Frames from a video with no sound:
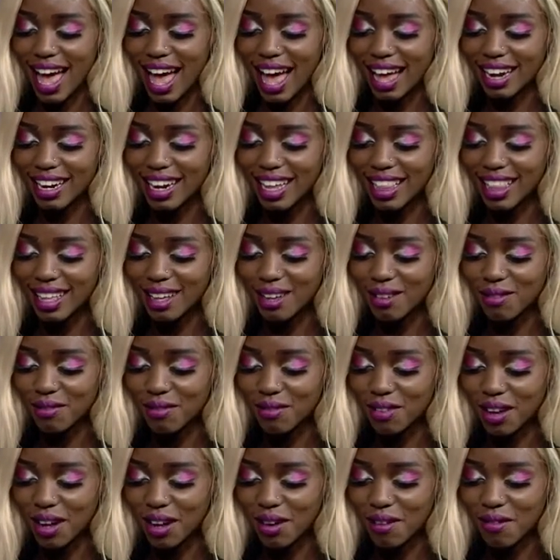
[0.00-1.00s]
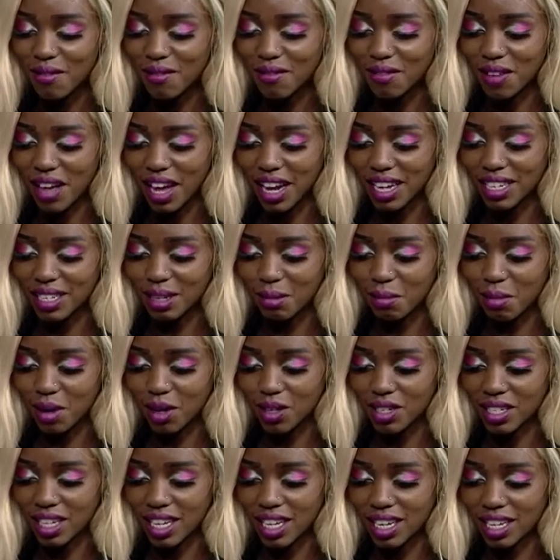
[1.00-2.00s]
Yeah. Another fun fact
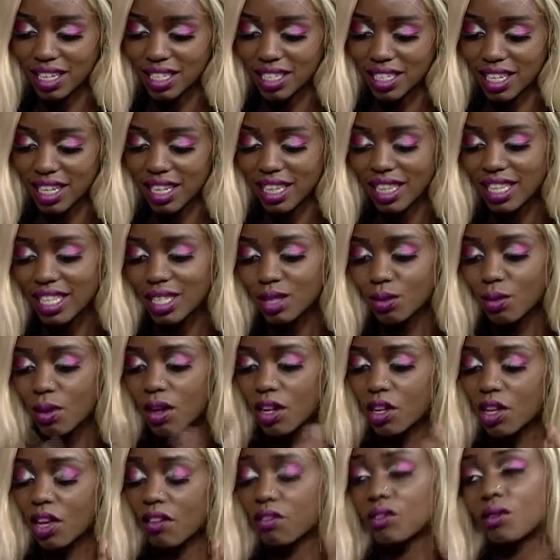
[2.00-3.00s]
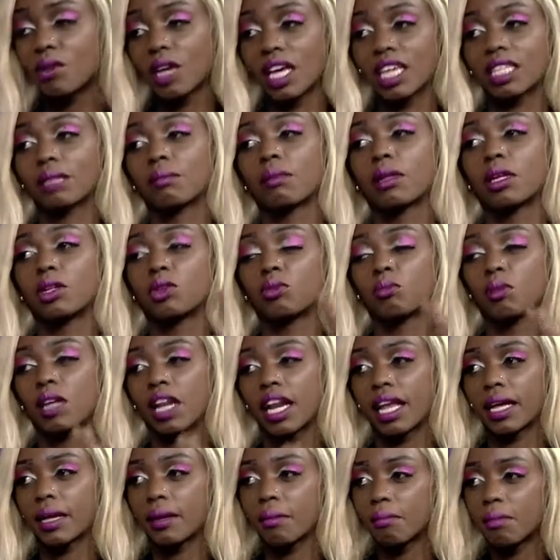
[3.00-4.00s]
about ears, and this one you have to explain to
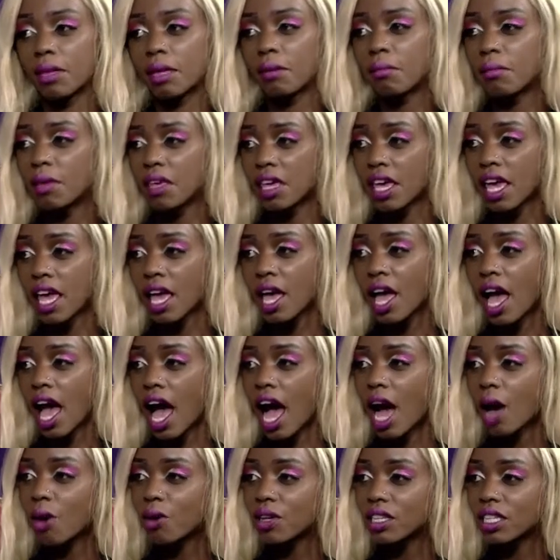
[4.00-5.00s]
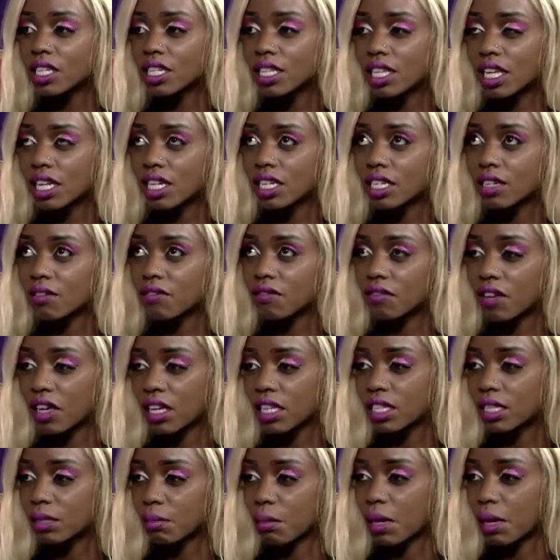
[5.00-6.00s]
me like a baby. How is it that it
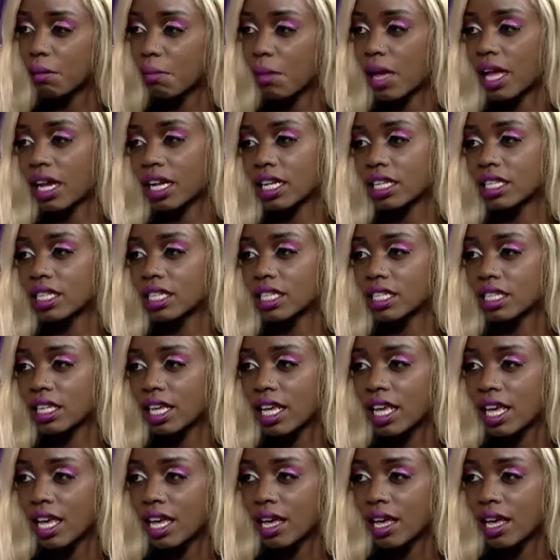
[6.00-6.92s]
affects my balance?